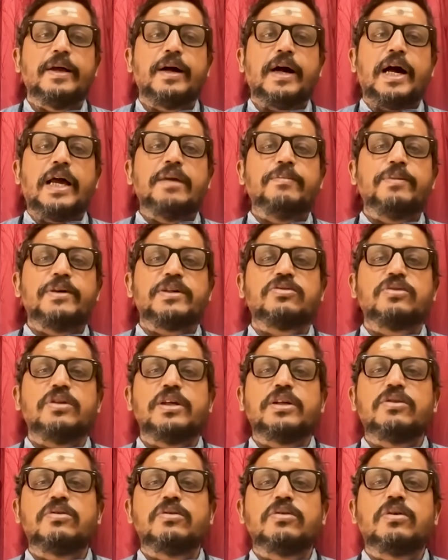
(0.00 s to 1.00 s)
I
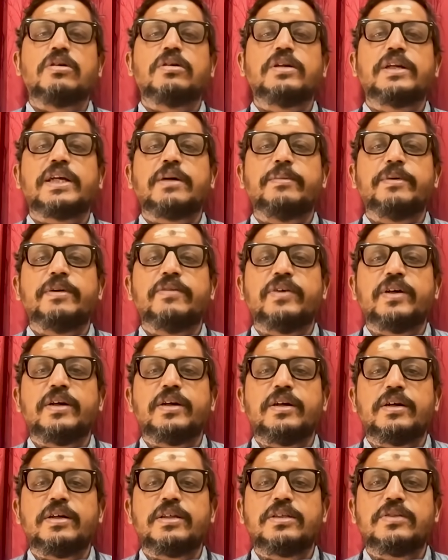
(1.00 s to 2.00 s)
personally do not recommend
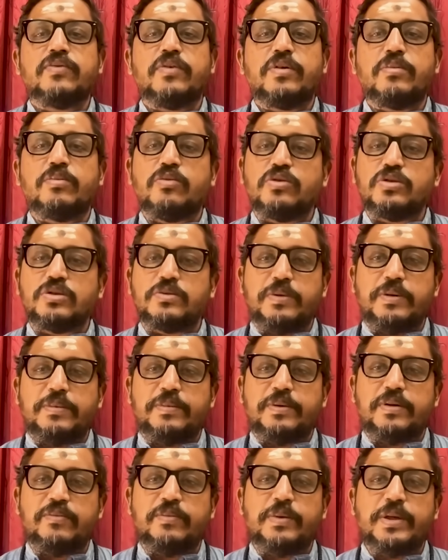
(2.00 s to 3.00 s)
Vigrahas for most
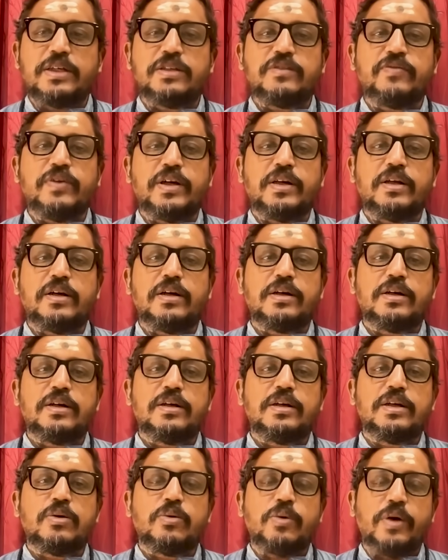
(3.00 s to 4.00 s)
people, because
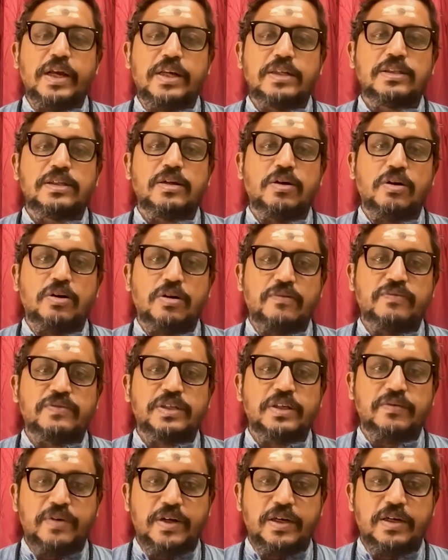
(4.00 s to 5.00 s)
Vigraha requires a lot of
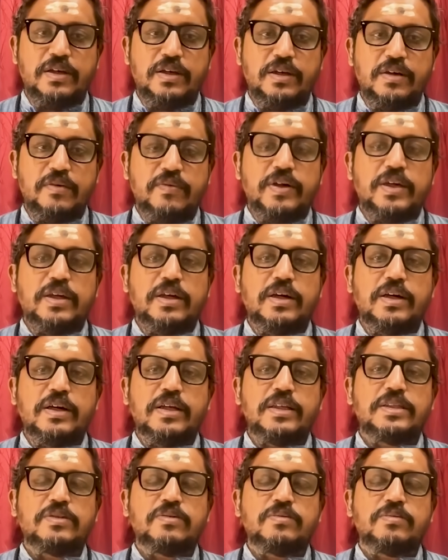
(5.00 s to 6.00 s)
seva.
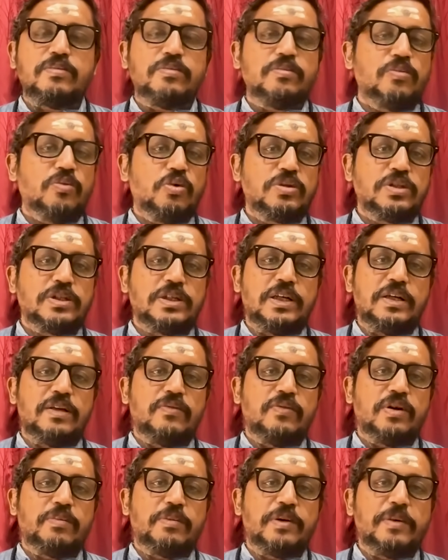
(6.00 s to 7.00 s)
Vigraha, it's mostly
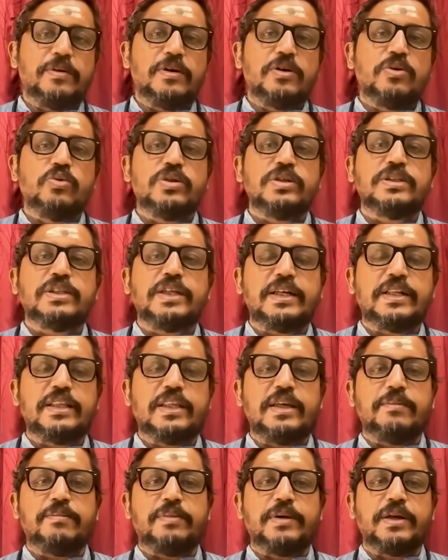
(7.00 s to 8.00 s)
what people do is that
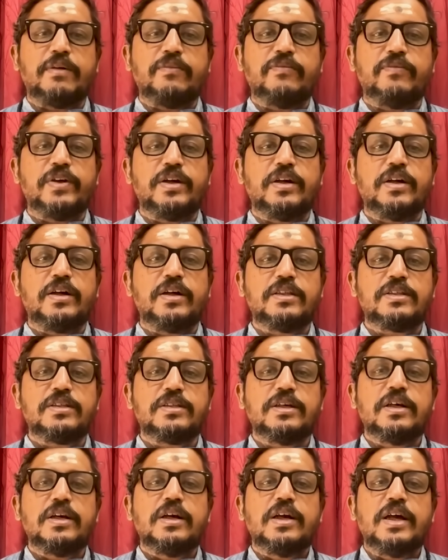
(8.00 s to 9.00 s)
they pick up
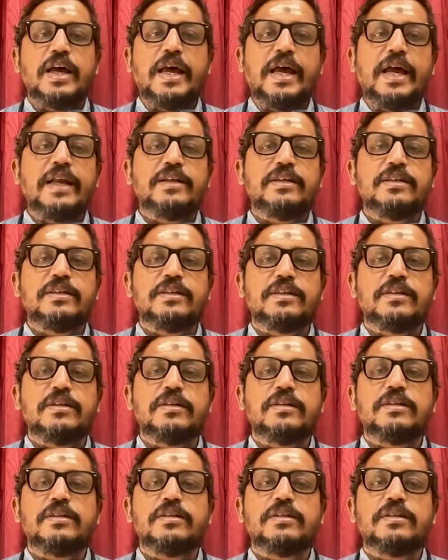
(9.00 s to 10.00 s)
Vigrahas, and
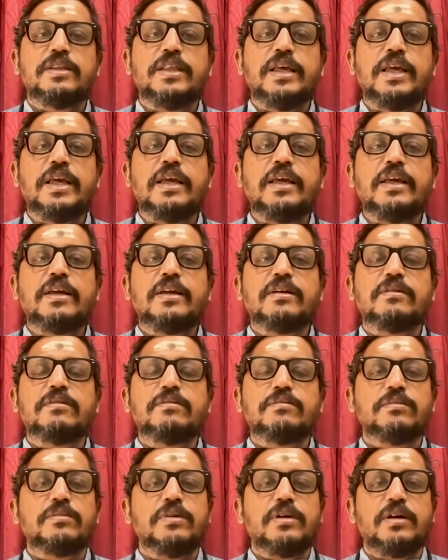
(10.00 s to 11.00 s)
they,
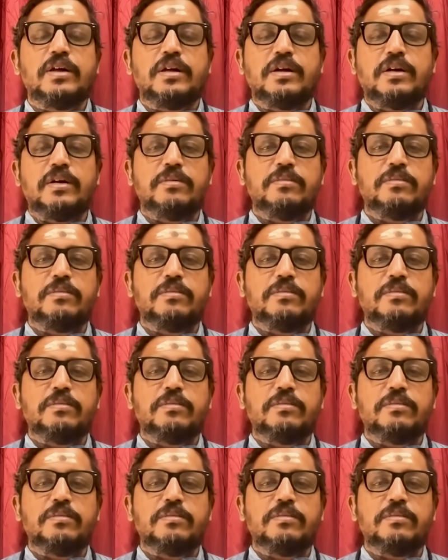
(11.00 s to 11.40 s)
they